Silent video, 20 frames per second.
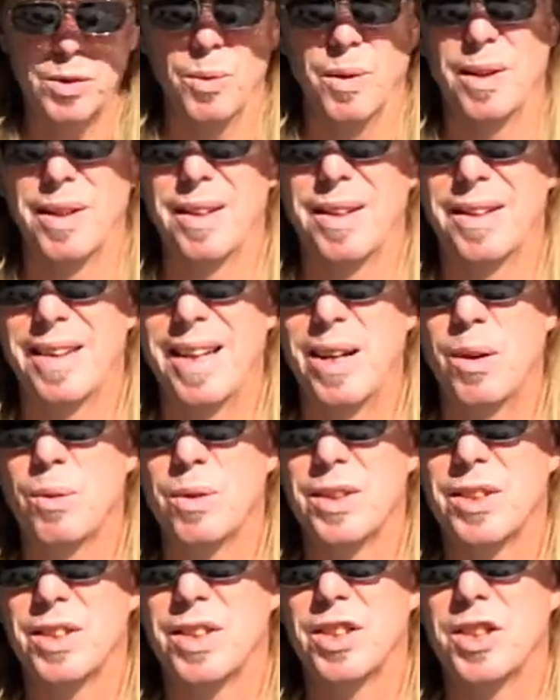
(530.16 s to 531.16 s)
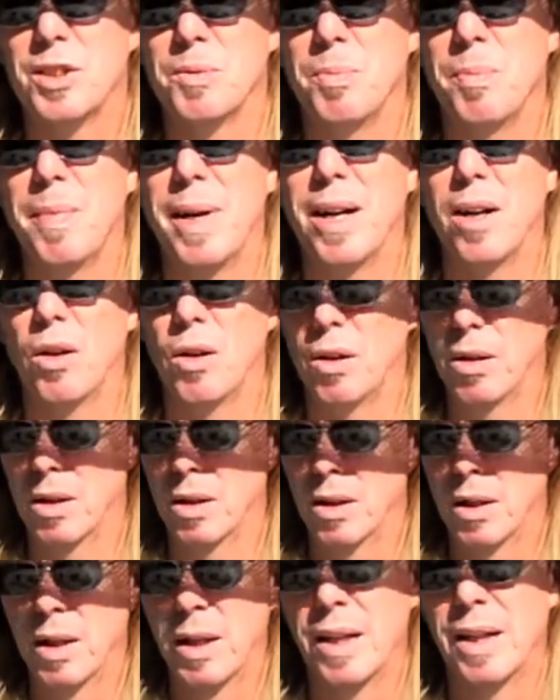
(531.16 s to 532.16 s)
one, and that one's
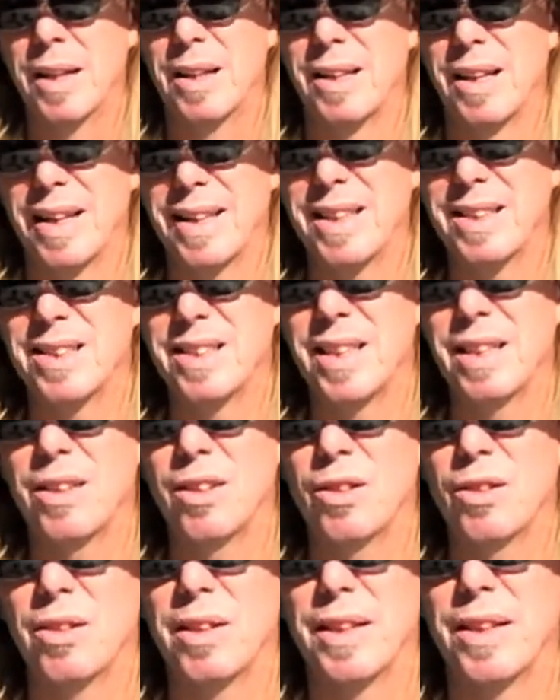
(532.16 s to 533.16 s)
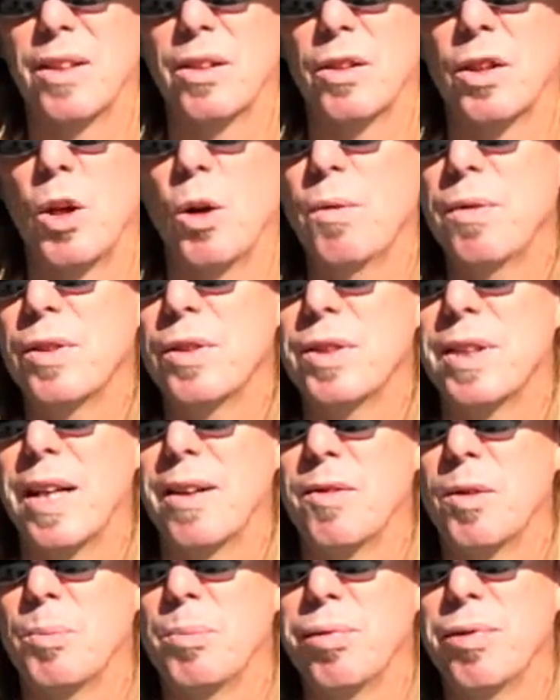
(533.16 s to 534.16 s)
smell. Like I said earlier, gophers
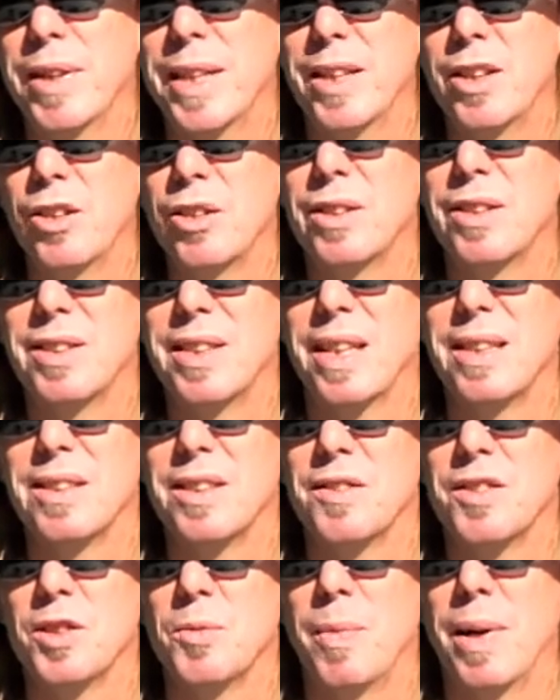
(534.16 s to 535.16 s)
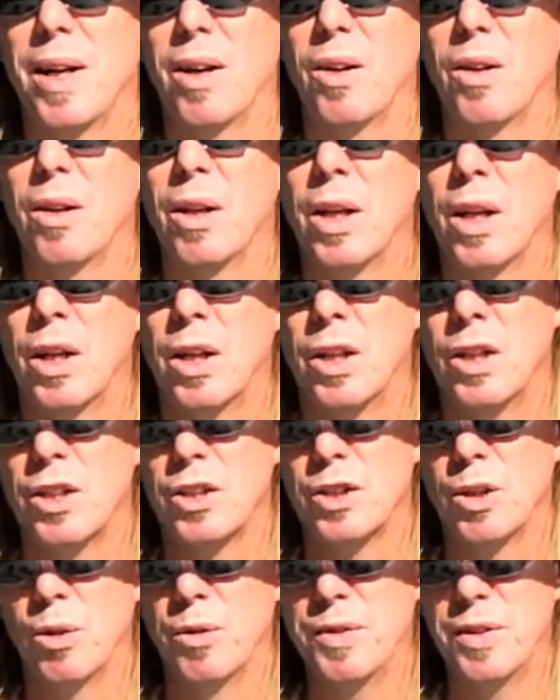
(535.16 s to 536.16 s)
have a pretty good sense of smell.
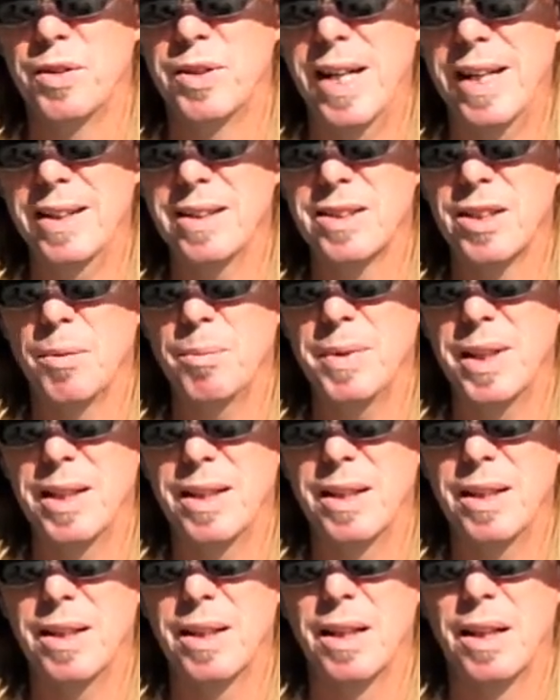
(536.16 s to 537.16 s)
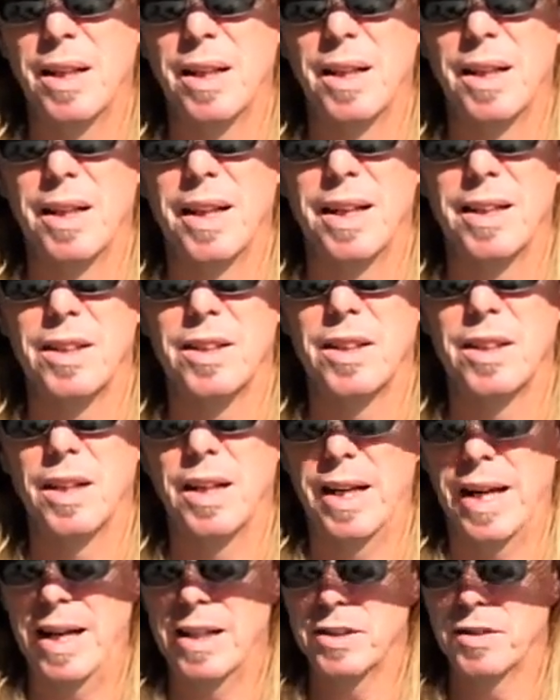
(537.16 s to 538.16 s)
So if you take something that
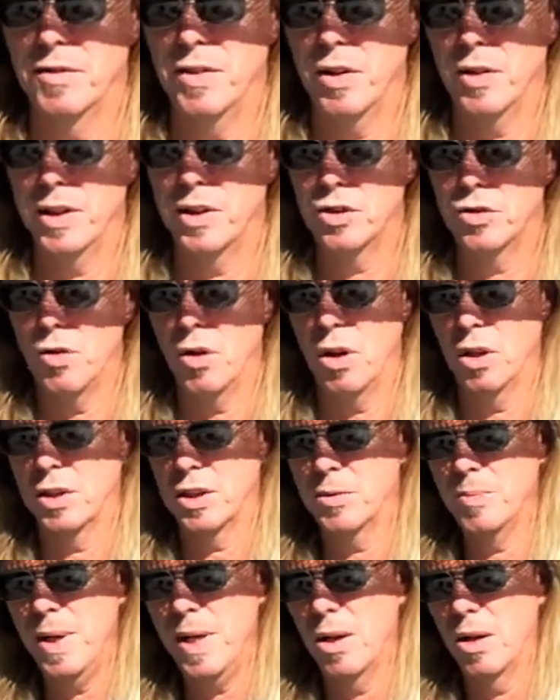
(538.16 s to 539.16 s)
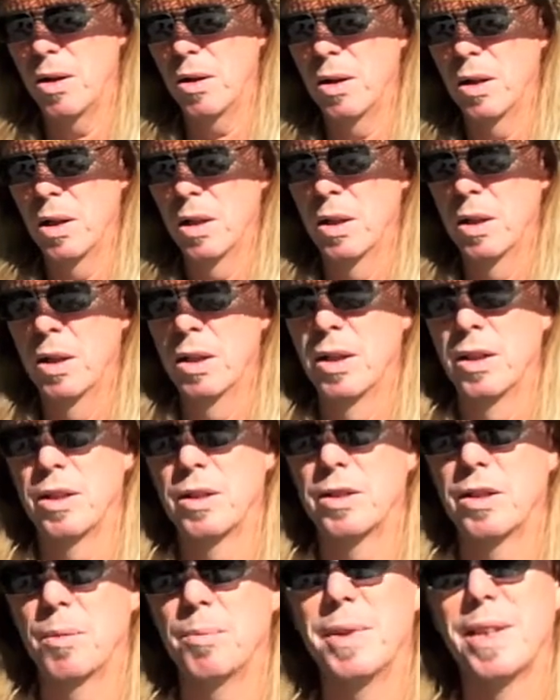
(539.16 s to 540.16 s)
has a very strong smell,
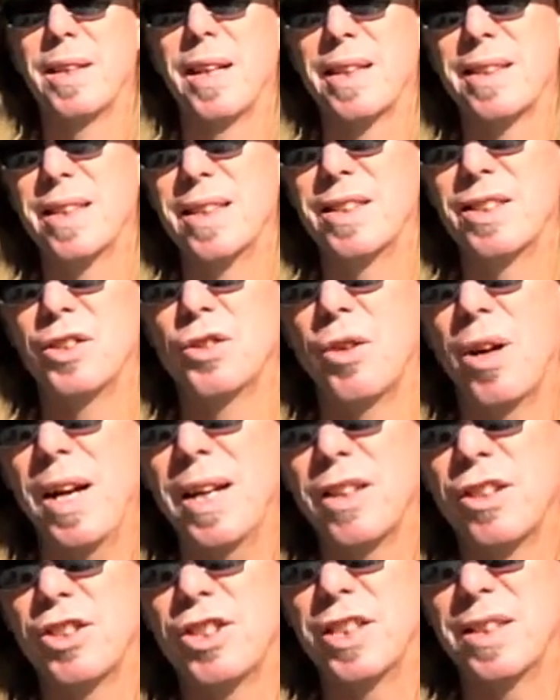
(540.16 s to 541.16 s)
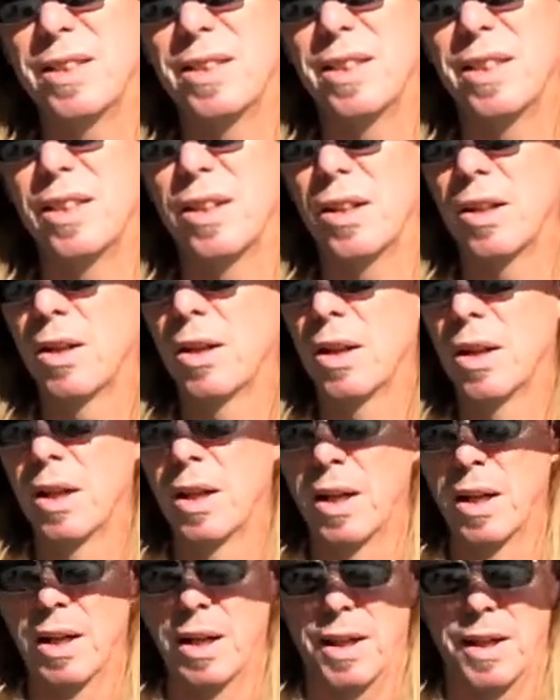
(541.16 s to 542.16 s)
something like these dryer sheets here,
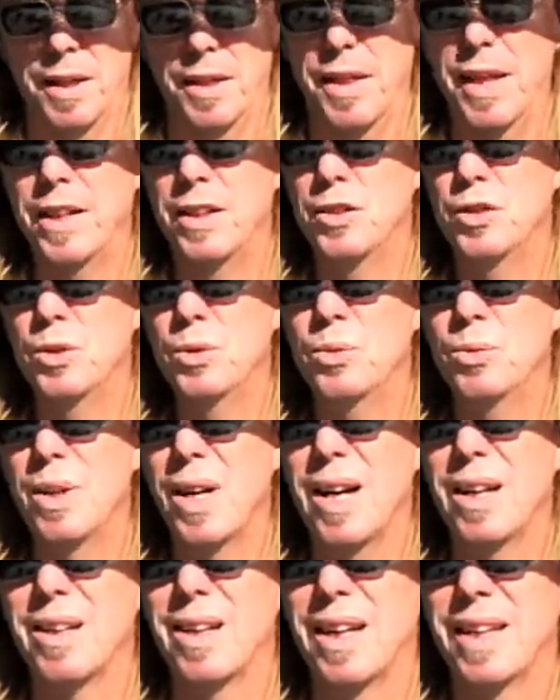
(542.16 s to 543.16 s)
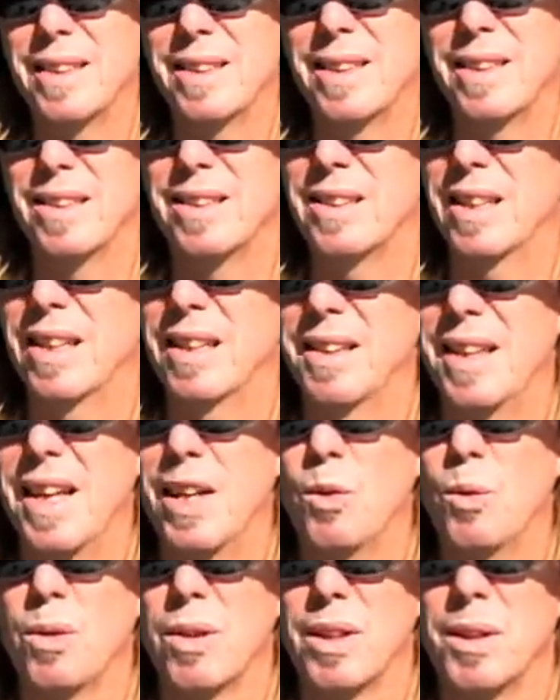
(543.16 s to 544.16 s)
they do not like this, and they will